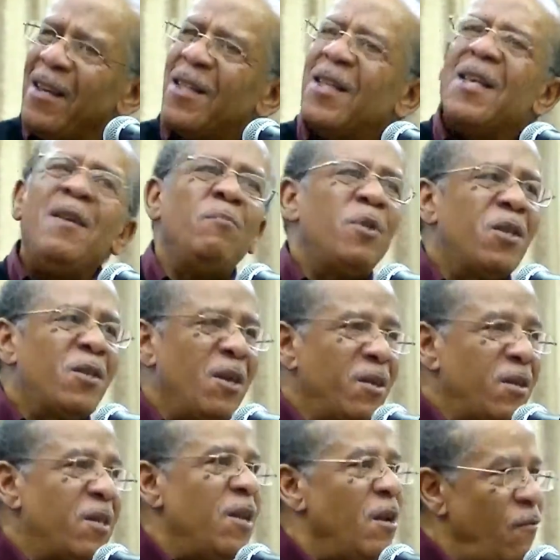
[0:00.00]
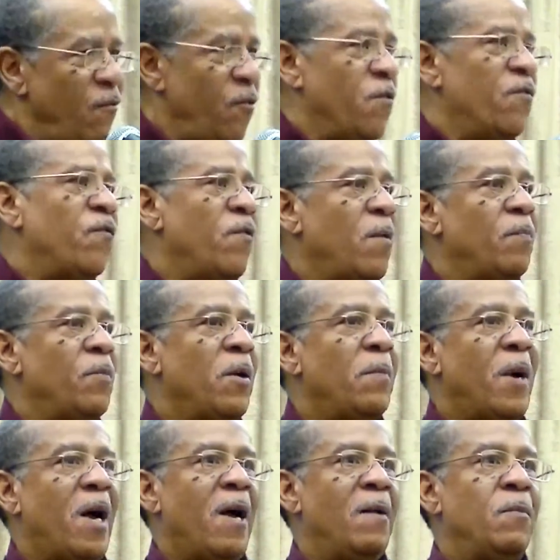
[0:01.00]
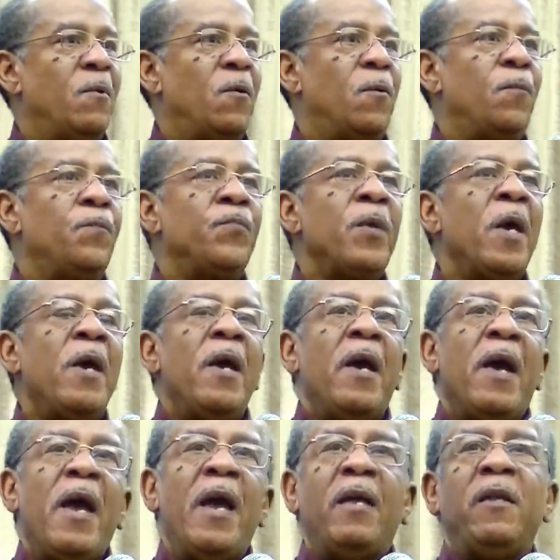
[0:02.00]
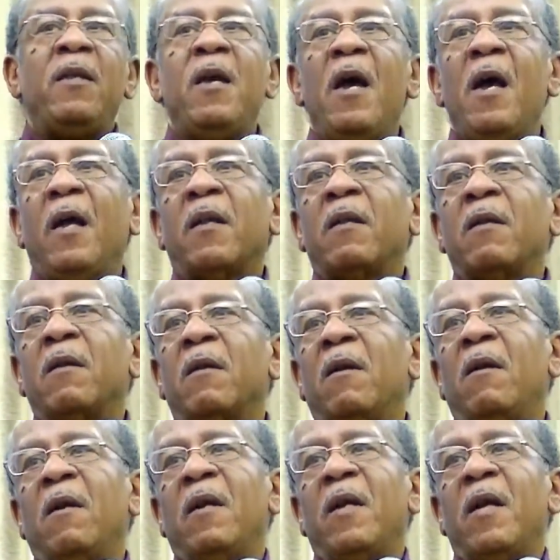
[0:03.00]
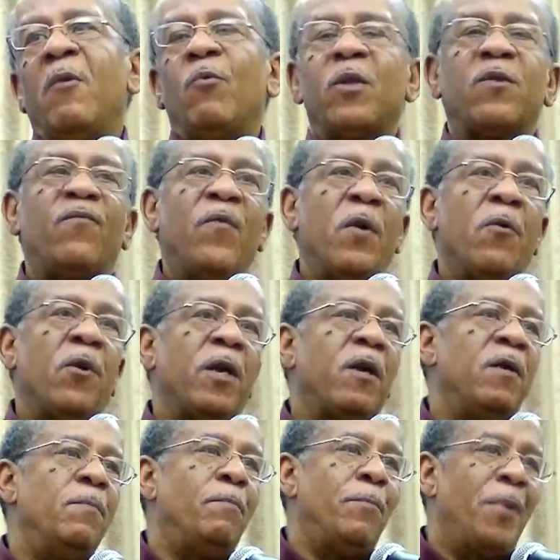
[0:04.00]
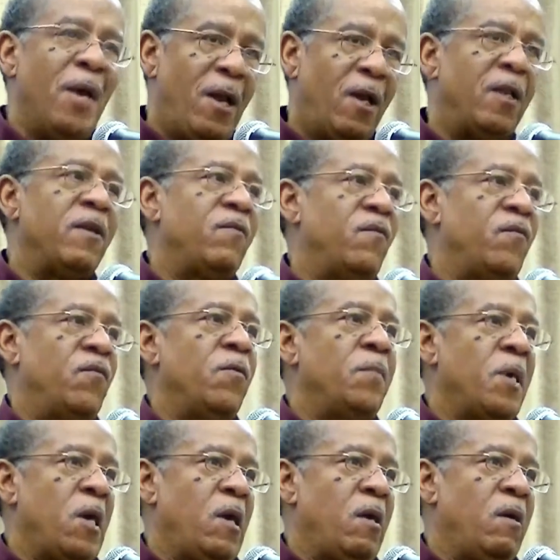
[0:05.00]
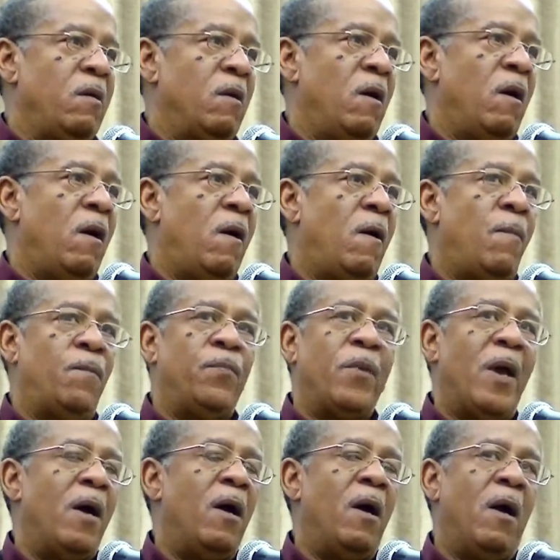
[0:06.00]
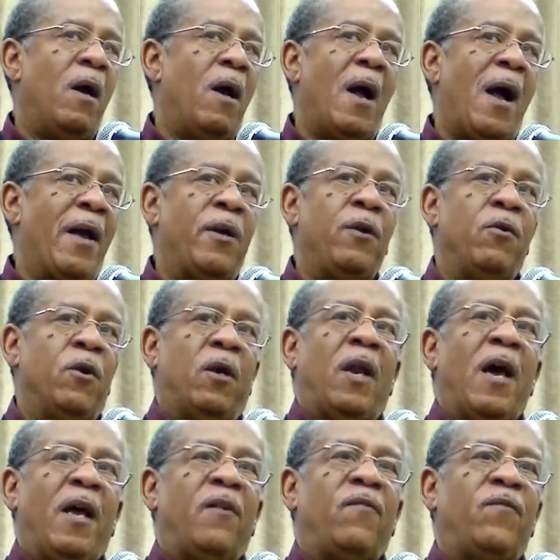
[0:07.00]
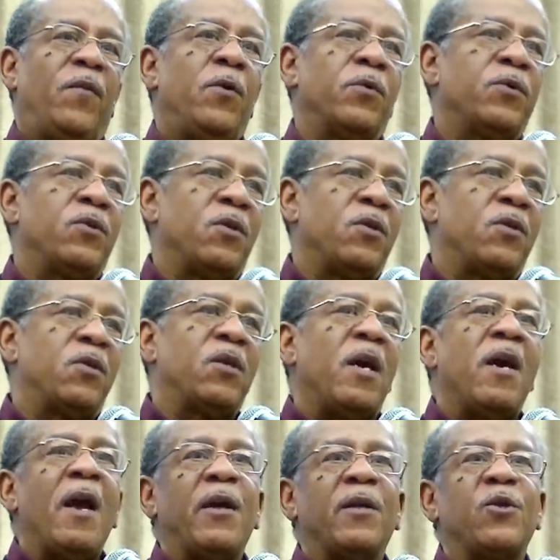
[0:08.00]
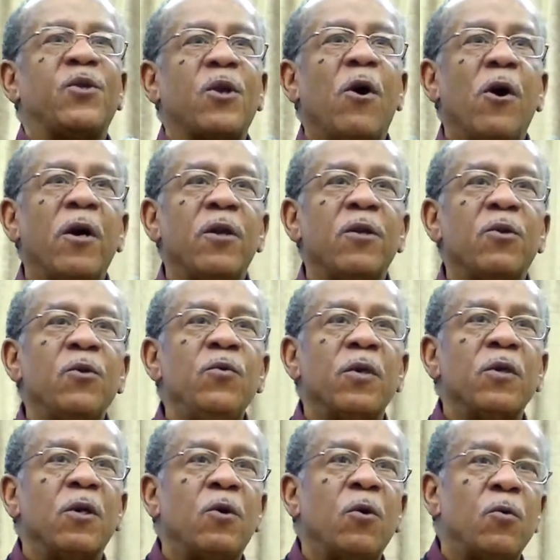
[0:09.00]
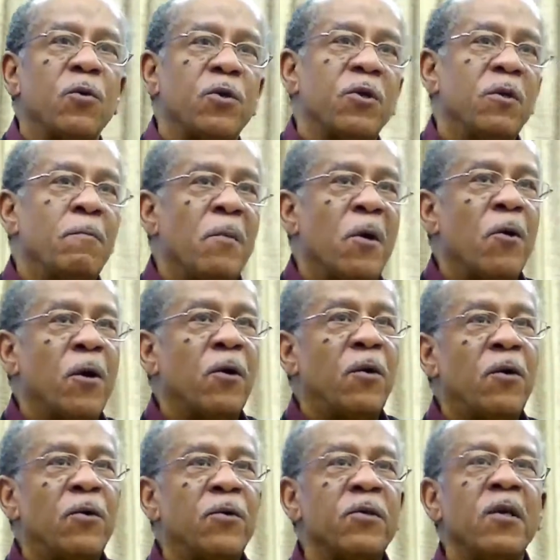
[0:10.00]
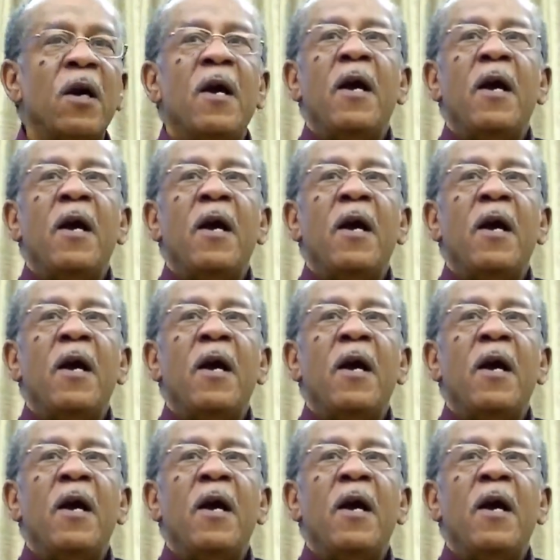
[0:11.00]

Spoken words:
of seems to differ from the Bible. And yet, it was very compelling for me. I hear a lot of folks that say, I started doing A Course in Miracles,